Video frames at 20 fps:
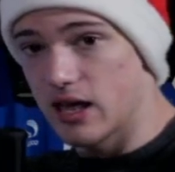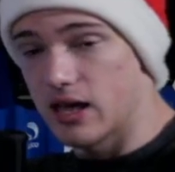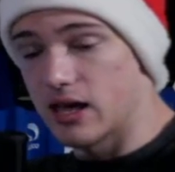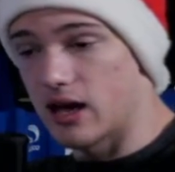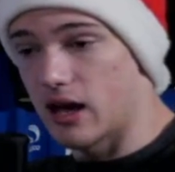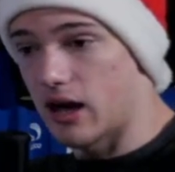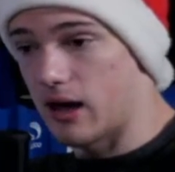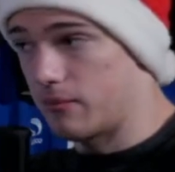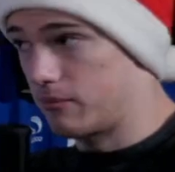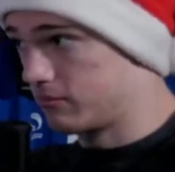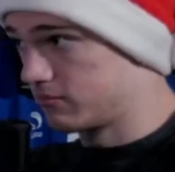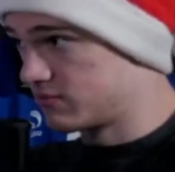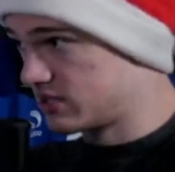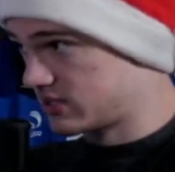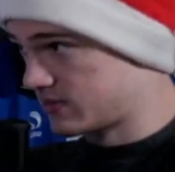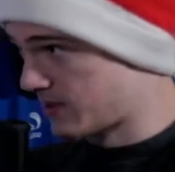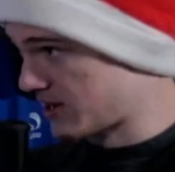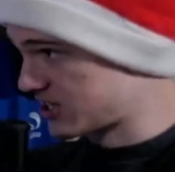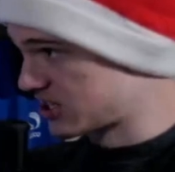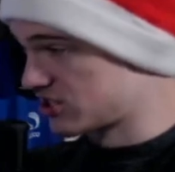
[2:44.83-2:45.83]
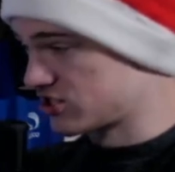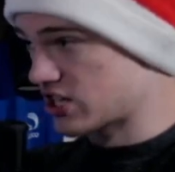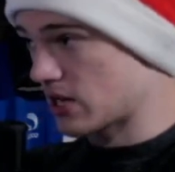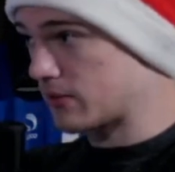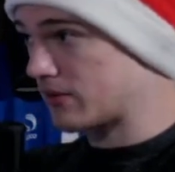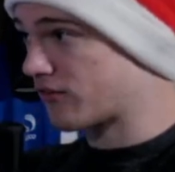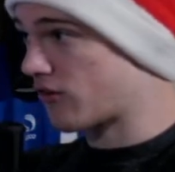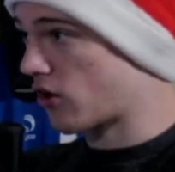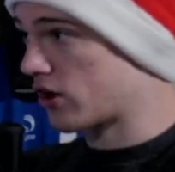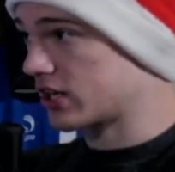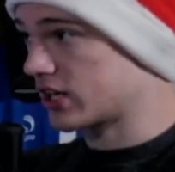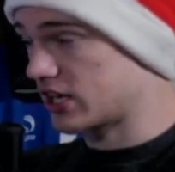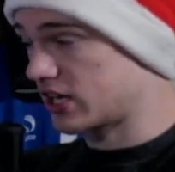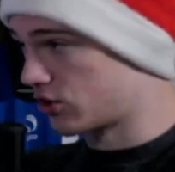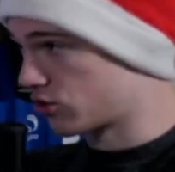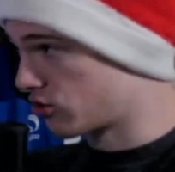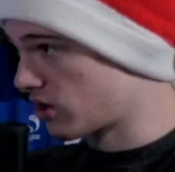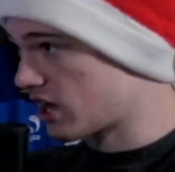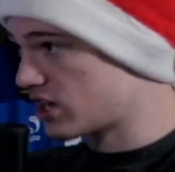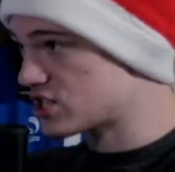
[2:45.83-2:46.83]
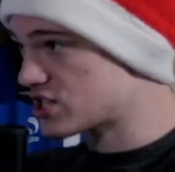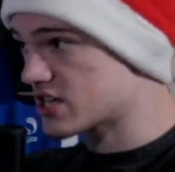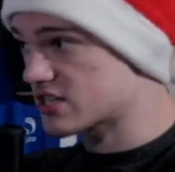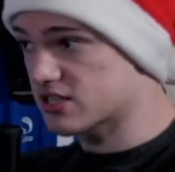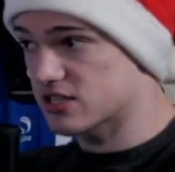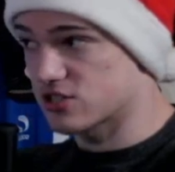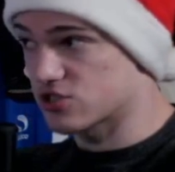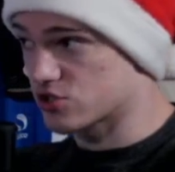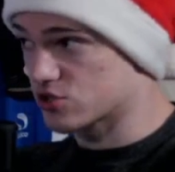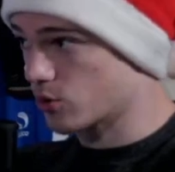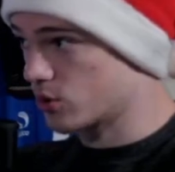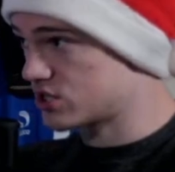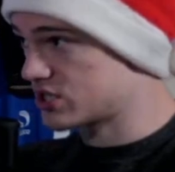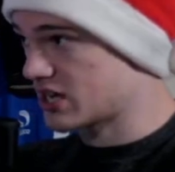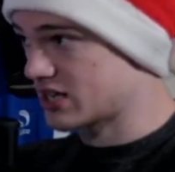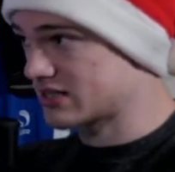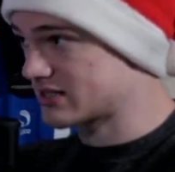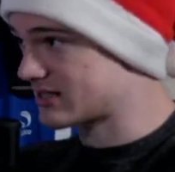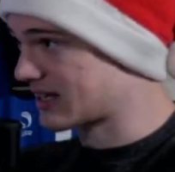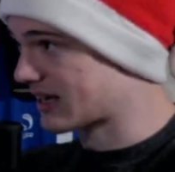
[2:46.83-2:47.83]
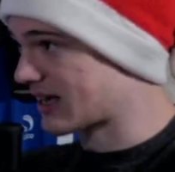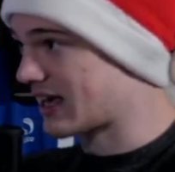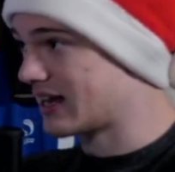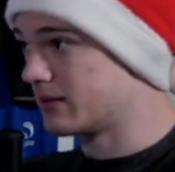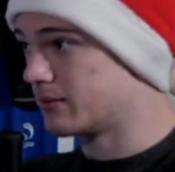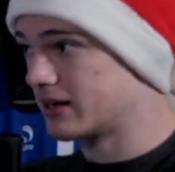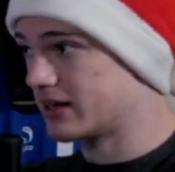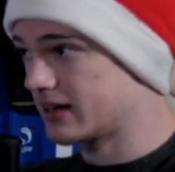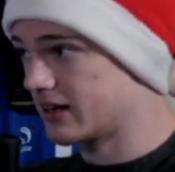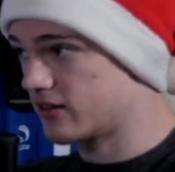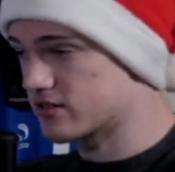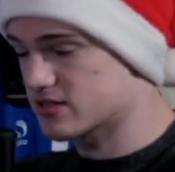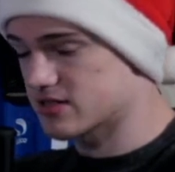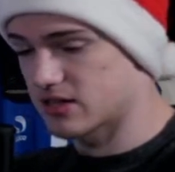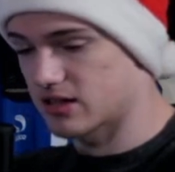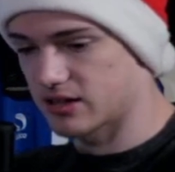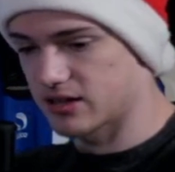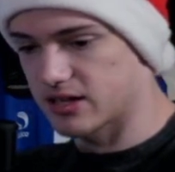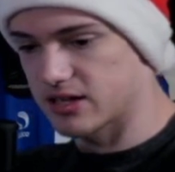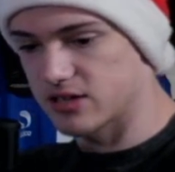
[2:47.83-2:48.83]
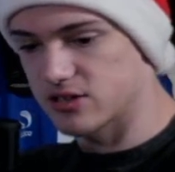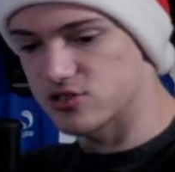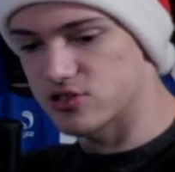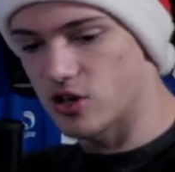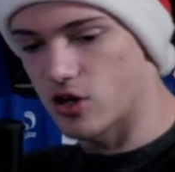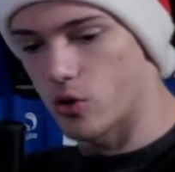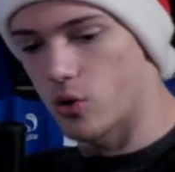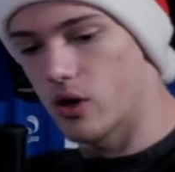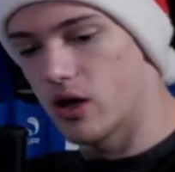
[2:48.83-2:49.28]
especially because Jamie Vardy can create chances, can score chances like anybody else in the league. So